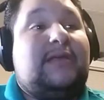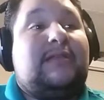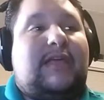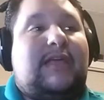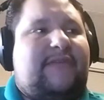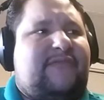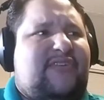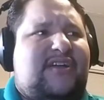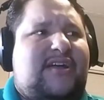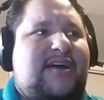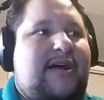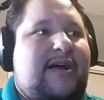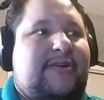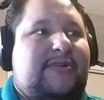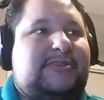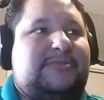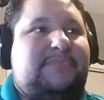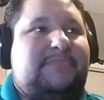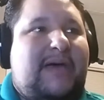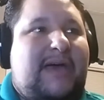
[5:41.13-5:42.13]
like for
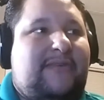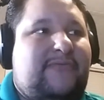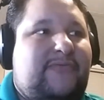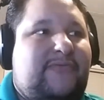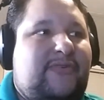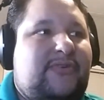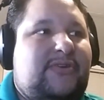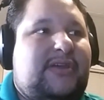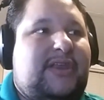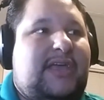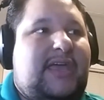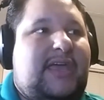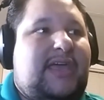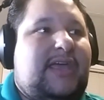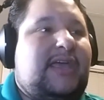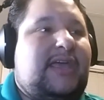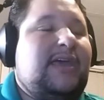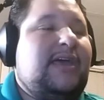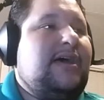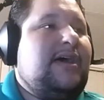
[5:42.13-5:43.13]
Conker's Bad Fur
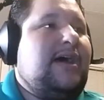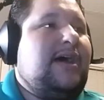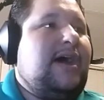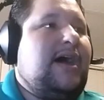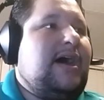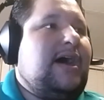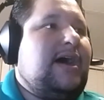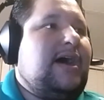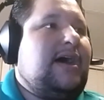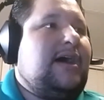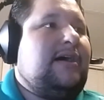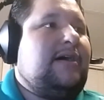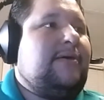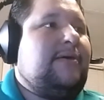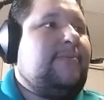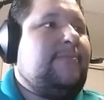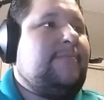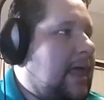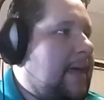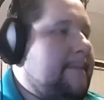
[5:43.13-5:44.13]
Day,
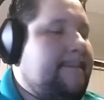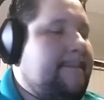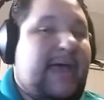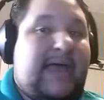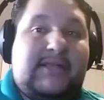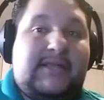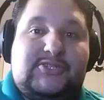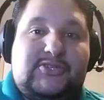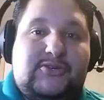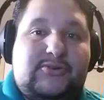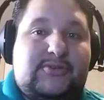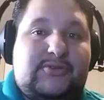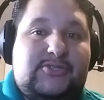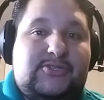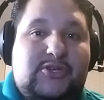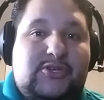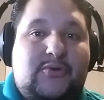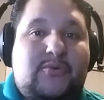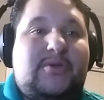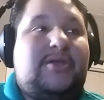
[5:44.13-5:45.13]
uh, Banjo
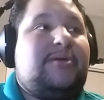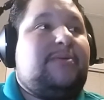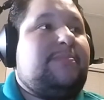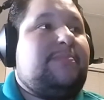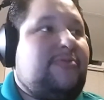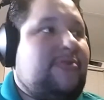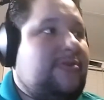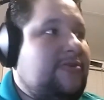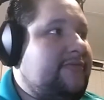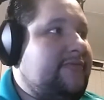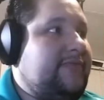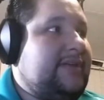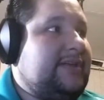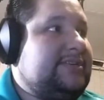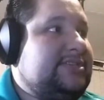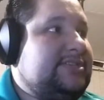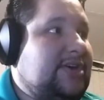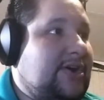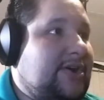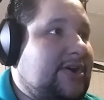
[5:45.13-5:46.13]
Kazooie,
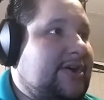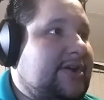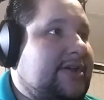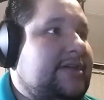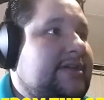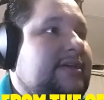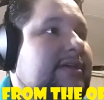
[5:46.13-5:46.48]
Perfect Dark,